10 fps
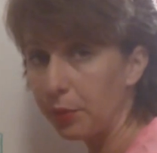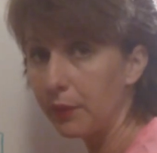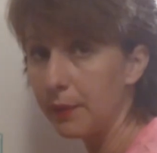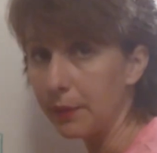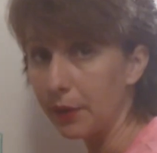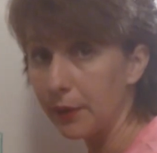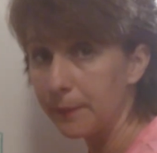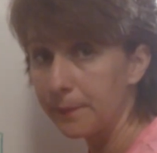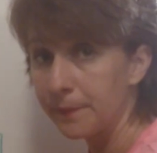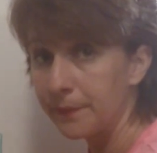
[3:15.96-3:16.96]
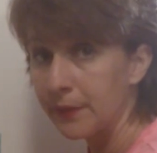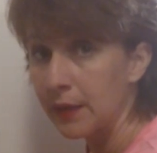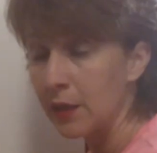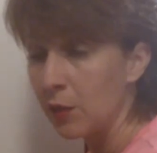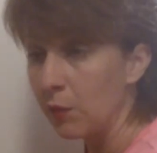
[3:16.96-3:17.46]
the perimeter.
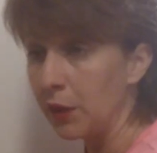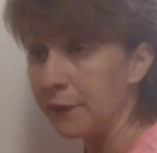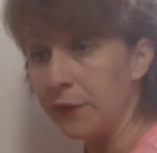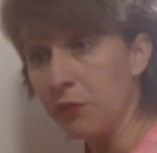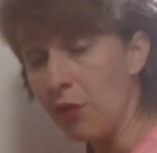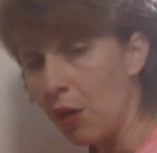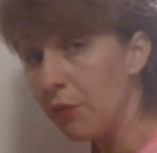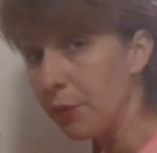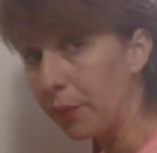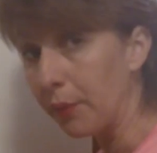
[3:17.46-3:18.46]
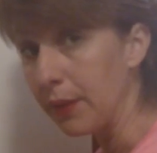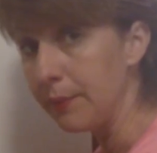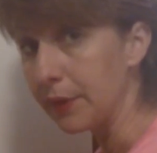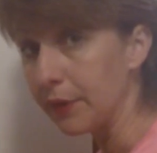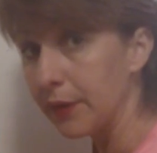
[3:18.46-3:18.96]
Well, if you know the
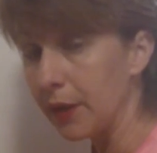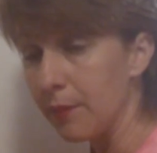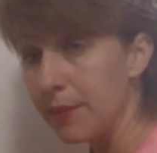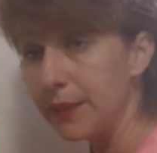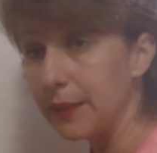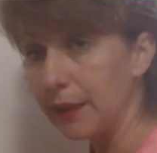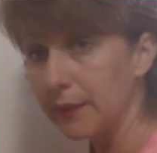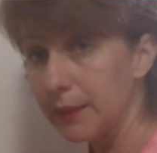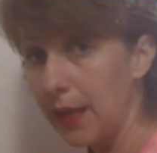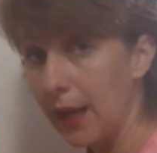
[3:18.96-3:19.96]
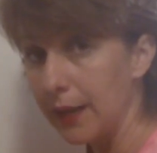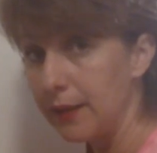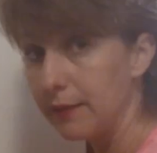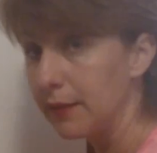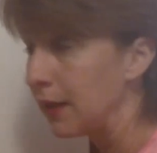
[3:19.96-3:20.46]
perimeter and are missing a
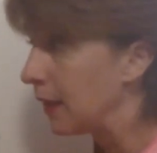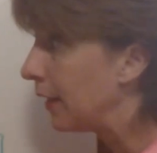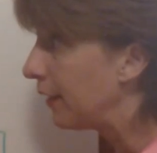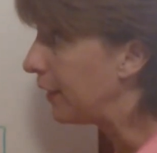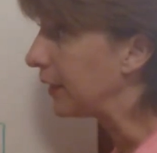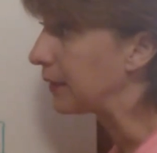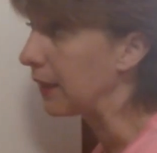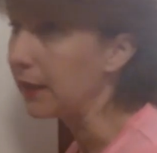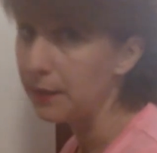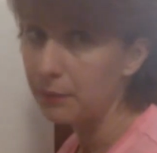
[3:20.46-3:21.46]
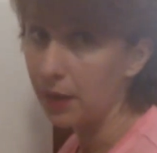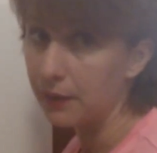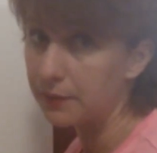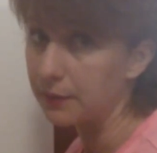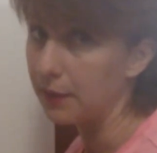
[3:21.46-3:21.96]
side, these thinking
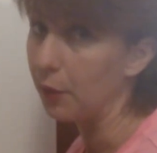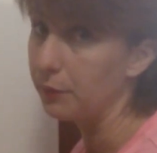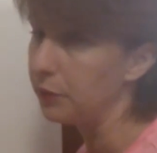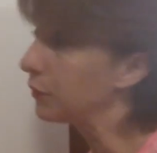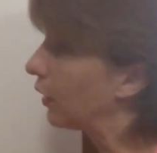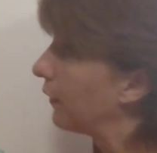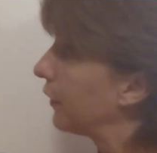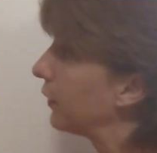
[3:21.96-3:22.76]
blocks can help you solve